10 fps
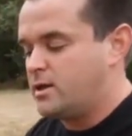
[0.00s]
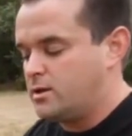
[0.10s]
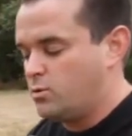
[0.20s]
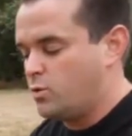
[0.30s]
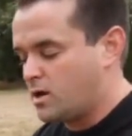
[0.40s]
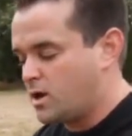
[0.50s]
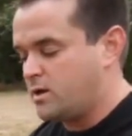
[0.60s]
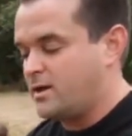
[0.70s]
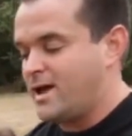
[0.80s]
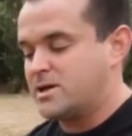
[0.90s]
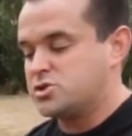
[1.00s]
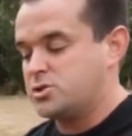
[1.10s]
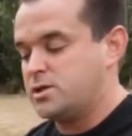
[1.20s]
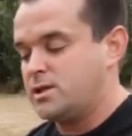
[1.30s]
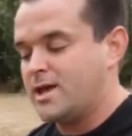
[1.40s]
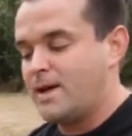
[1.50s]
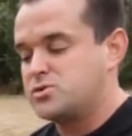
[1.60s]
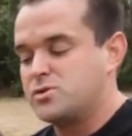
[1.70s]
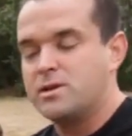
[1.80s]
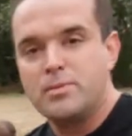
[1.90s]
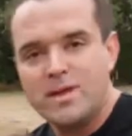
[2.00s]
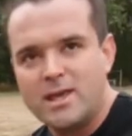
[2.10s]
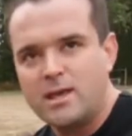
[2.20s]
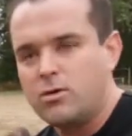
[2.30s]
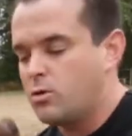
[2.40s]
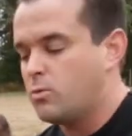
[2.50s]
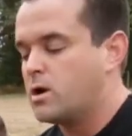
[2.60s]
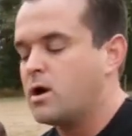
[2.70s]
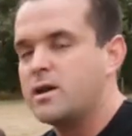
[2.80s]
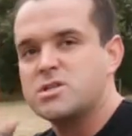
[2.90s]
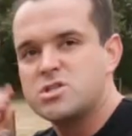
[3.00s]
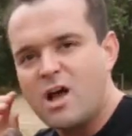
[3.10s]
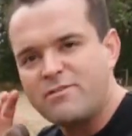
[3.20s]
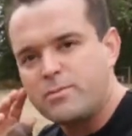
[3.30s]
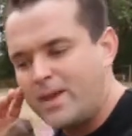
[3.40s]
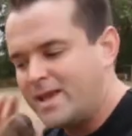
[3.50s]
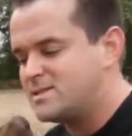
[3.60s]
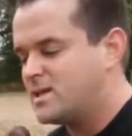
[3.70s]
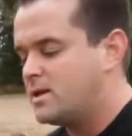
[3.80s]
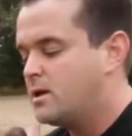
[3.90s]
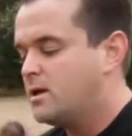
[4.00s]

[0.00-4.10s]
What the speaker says: work on actually capturing the blinking, or work on a soft panting,